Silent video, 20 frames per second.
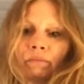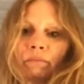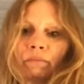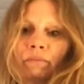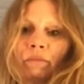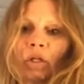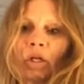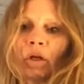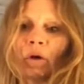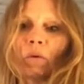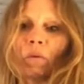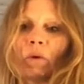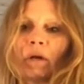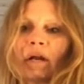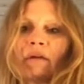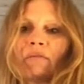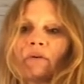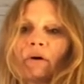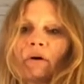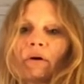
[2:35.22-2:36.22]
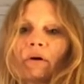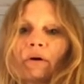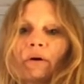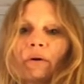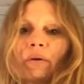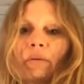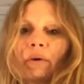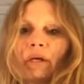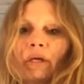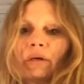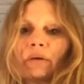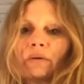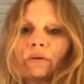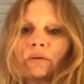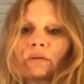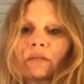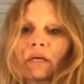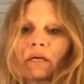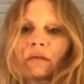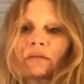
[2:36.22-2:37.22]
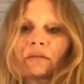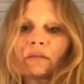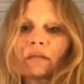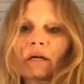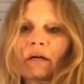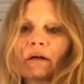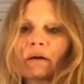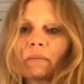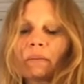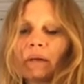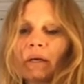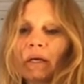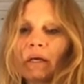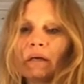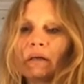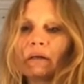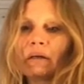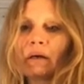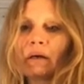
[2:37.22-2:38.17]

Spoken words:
Whatever we use as therapy.